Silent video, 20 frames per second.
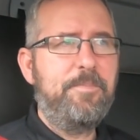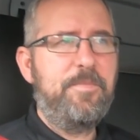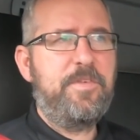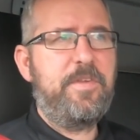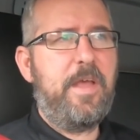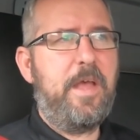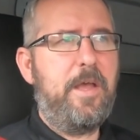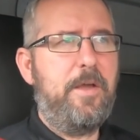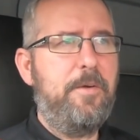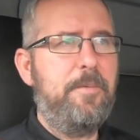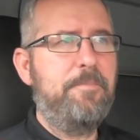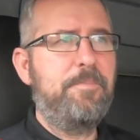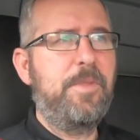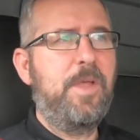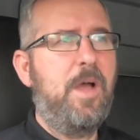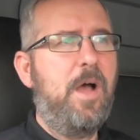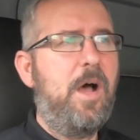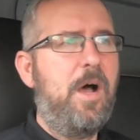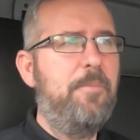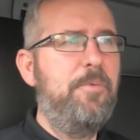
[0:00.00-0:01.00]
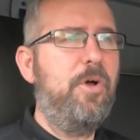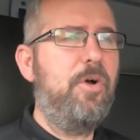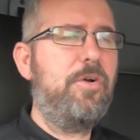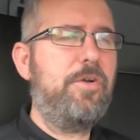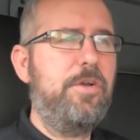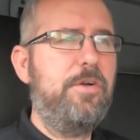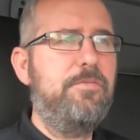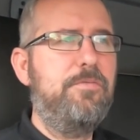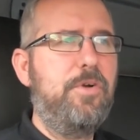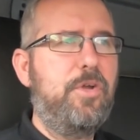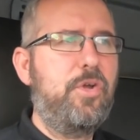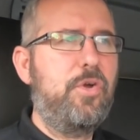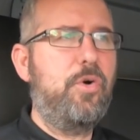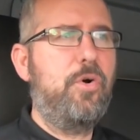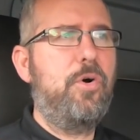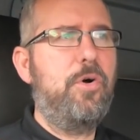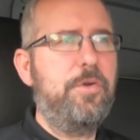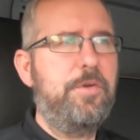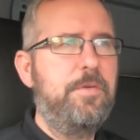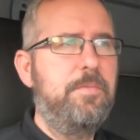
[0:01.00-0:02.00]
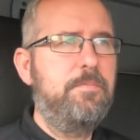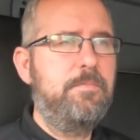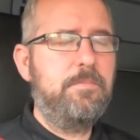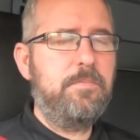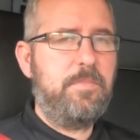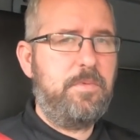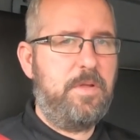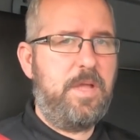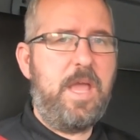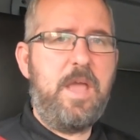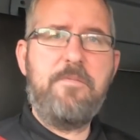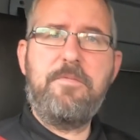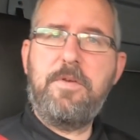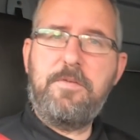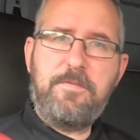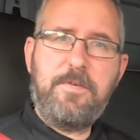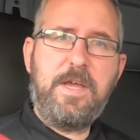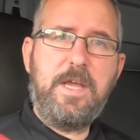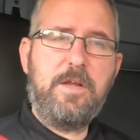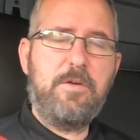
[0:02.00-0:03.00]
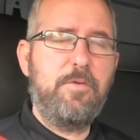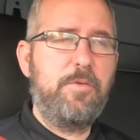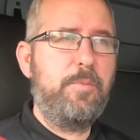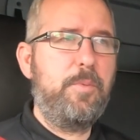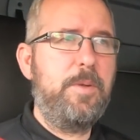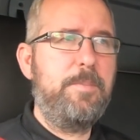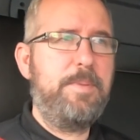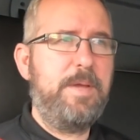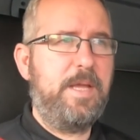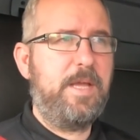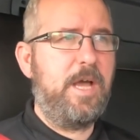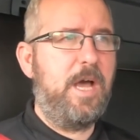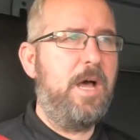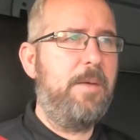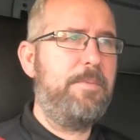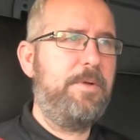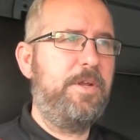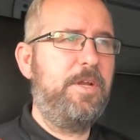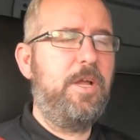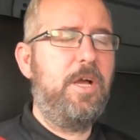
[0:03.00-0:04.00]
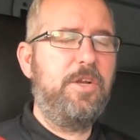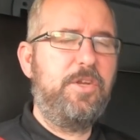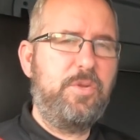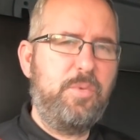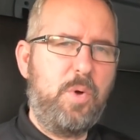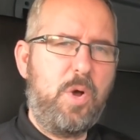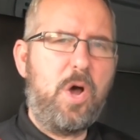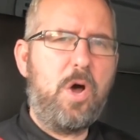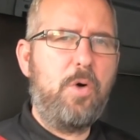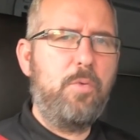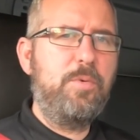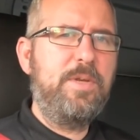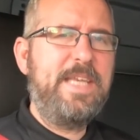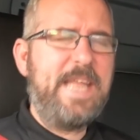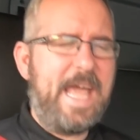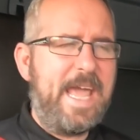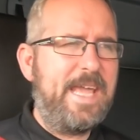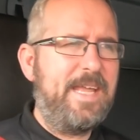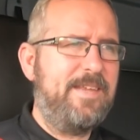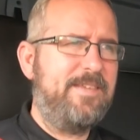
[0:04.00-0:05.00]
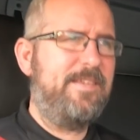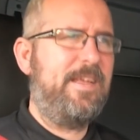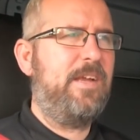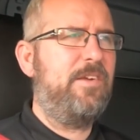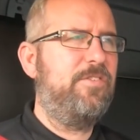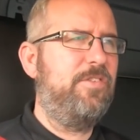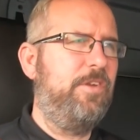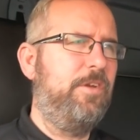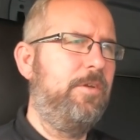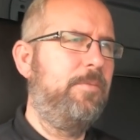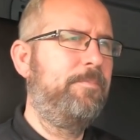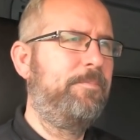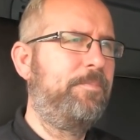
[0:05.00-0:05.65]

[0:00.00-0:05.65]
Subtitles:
So I'm not going to record every vehicle that we pick up and do a whole day section,